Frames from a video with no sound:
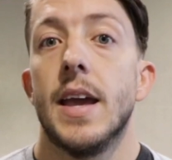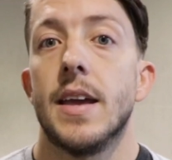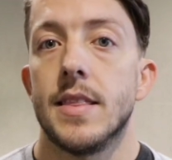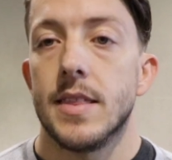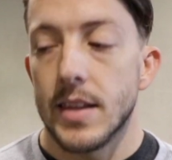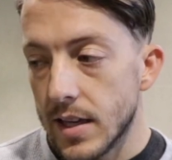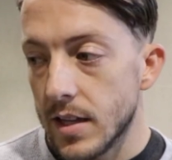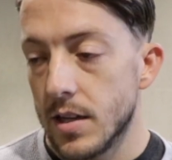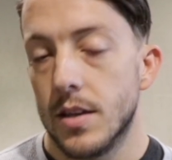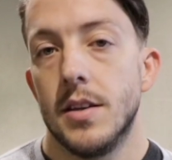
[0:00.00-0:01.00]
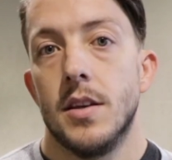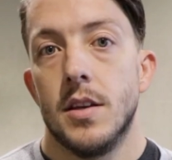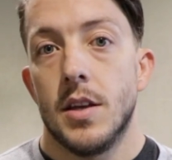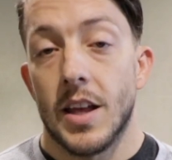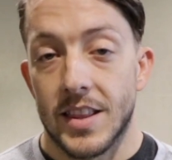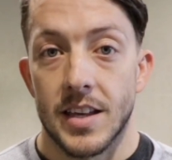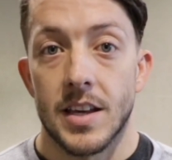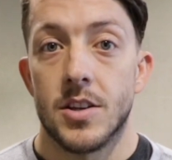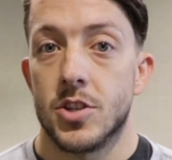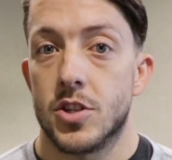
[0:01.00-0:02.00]
and then at the
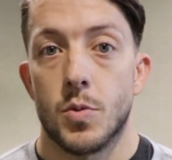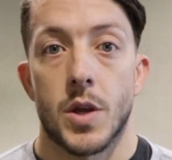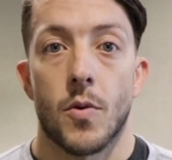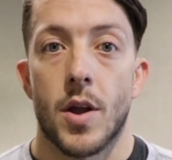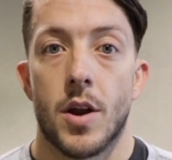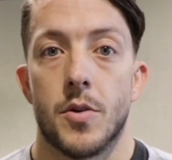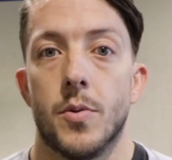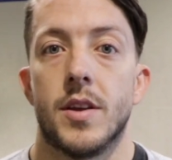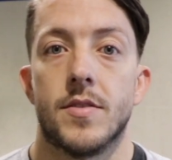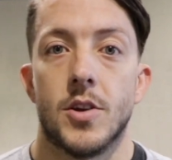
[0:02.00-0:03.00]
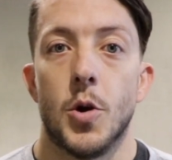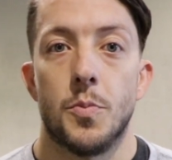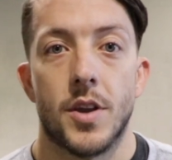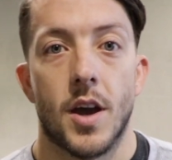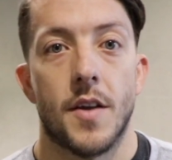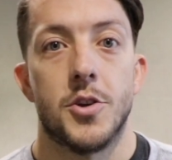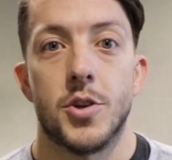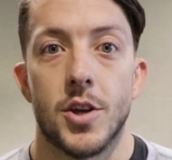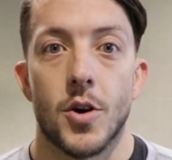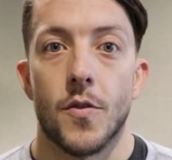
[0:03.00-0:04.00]
end just swing around on the rings and hope to God that you
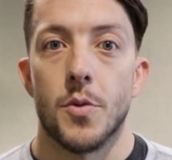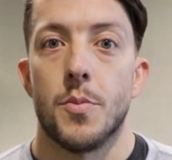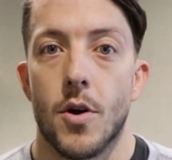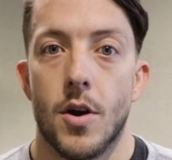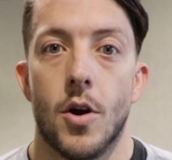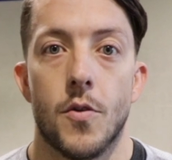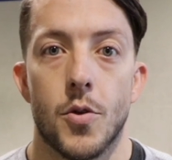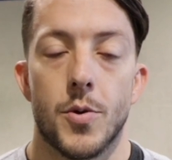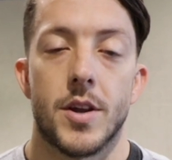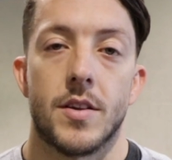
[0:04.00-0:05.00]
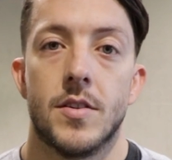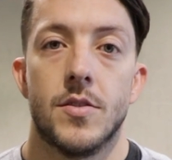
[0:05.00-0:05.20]
get over the rings.